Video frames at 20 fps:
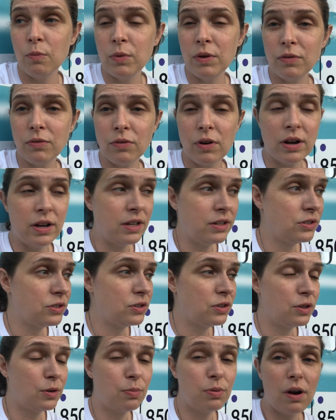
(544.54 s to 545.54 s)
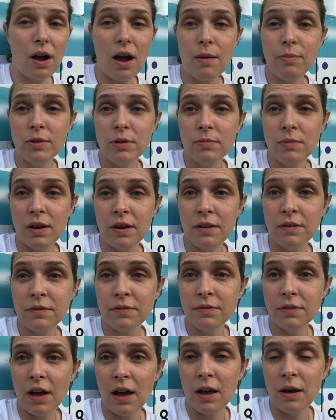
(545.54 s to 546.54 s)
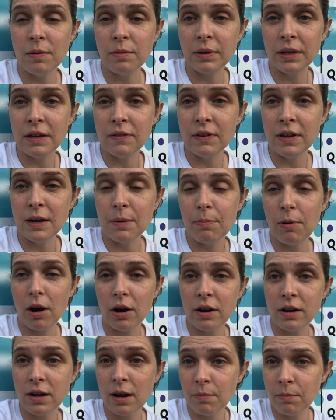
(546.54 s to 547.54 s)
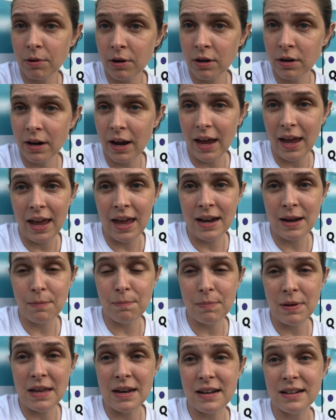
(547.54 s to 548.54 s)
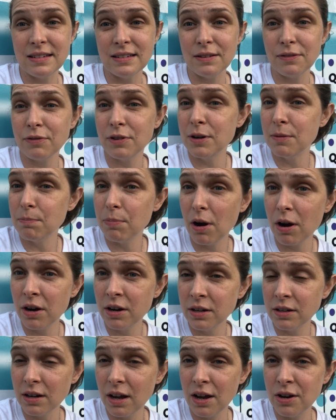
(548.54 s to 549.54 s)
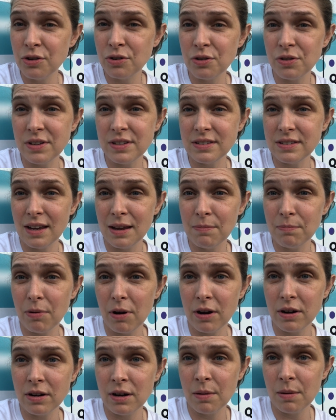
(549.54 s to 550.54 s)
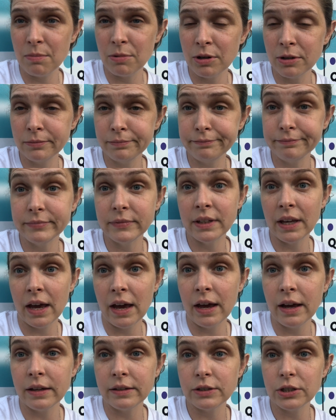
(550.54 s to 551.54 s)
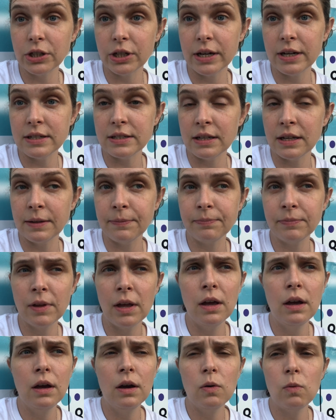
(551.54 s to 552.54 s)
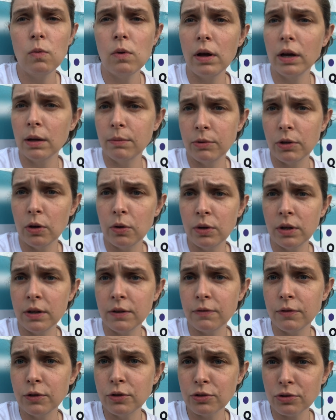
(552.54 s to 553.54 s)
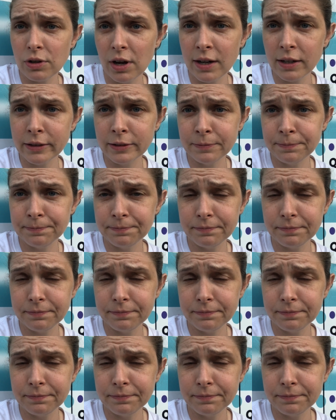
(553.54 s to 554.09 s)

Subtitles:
We've run into the problem of giving a part number and it being a different part under the same part number. Yeah, it's crazy. Welcome to owning a food truck.